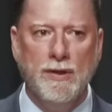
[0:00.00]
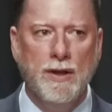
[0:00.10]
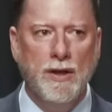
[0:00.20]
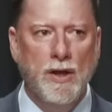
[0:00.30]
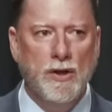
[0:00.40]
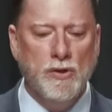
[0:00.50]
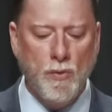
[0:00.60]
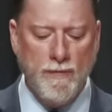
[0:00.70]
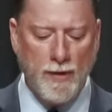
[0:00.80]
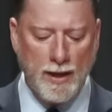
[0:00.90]
And so
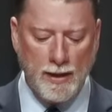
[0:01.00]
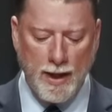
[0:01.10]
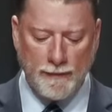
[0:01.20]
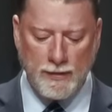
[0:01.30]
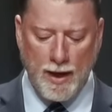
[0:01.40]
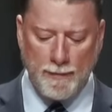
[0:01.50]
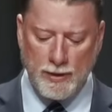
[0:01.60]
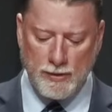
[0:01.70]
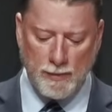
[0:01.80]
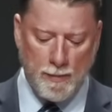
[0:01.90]
we've gotten a lot of
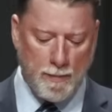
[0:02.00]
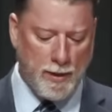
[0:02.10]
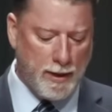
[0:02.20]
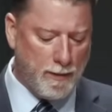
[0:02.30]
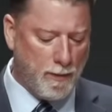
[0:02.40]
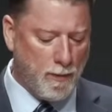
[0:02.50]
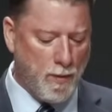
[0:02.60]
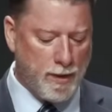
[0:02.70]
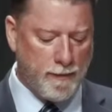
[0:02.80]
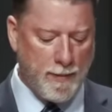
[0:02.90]
topics, but
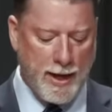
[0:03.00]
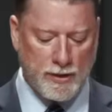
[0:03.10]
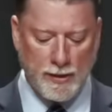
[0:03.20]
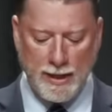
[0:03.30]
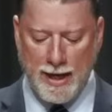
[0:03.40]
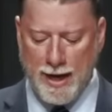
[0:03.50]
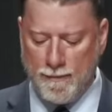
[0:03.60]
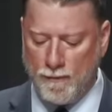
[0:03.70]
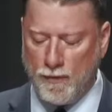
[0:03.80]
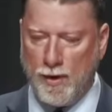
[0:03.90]
one of them actually
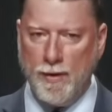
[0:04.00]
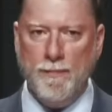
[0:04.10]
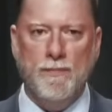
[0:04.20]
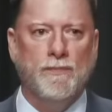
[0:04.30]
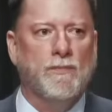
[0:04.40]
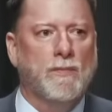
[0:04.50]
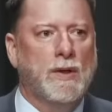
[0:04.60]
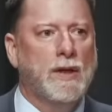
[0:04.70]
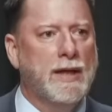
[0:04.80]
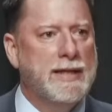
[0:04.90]
came from
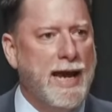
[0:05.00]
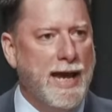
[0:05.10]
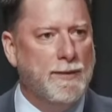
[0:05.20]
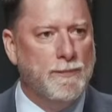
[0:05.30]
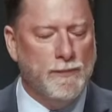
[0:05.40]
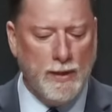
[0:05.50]
a dad.